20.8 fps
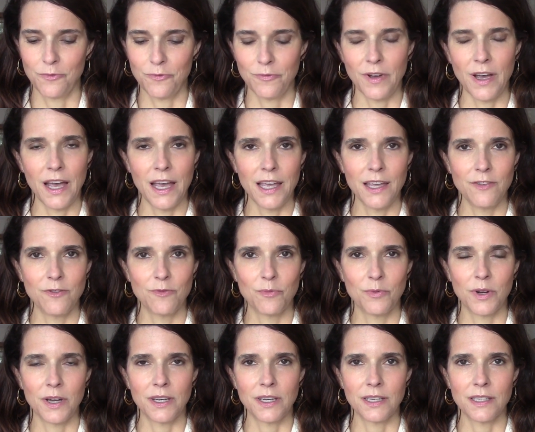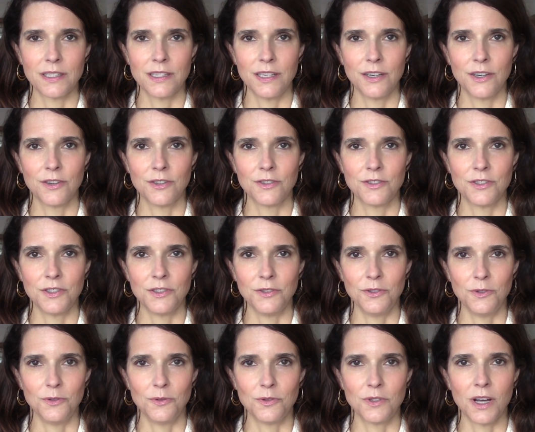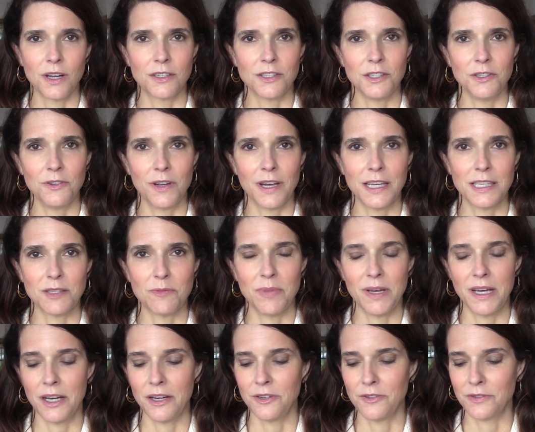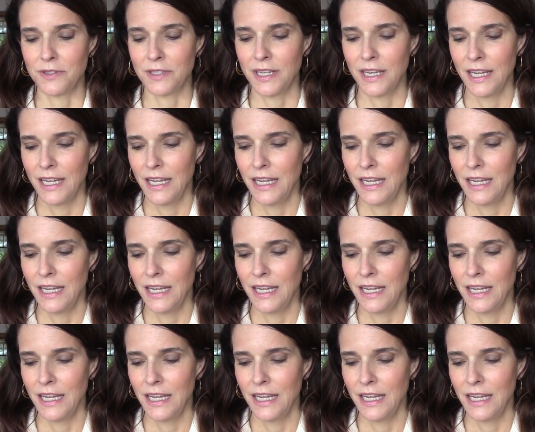five products here to talk to you guys about.